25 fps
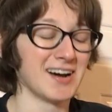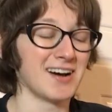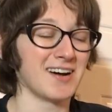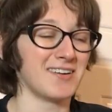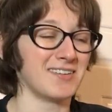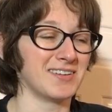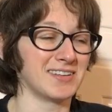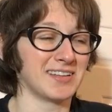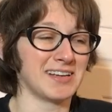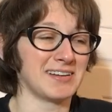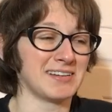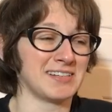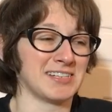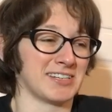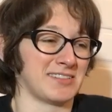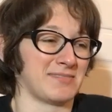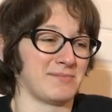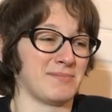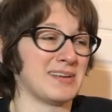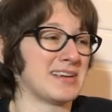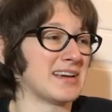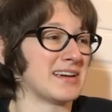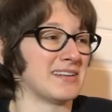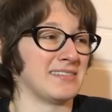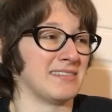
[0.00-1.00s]
Only just
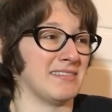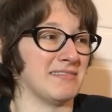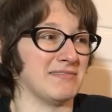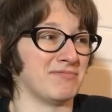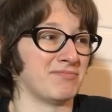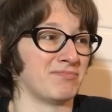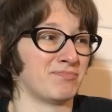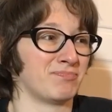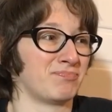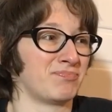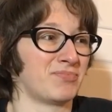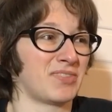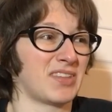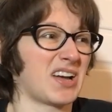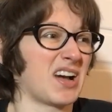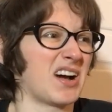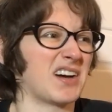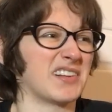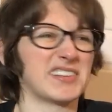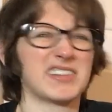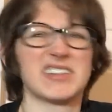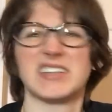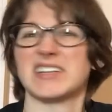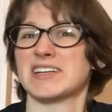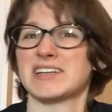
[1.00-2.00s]
because of the
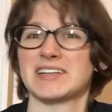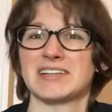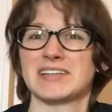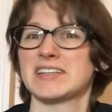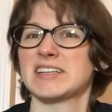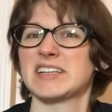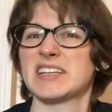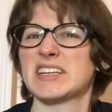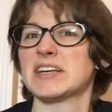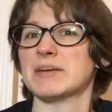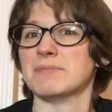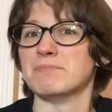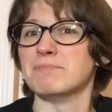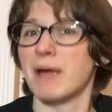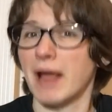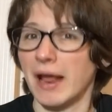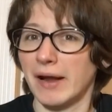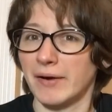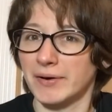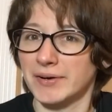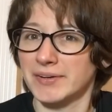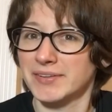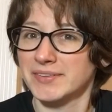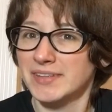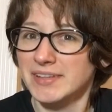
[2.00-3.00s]
constant
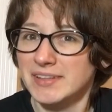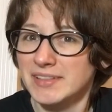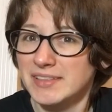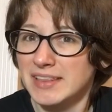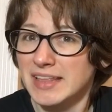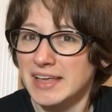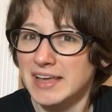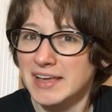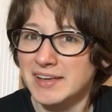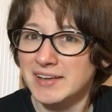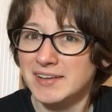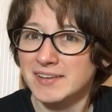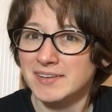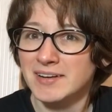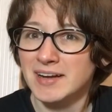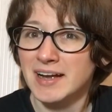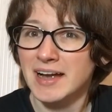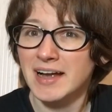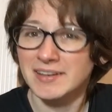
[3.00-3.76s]
comparison thing,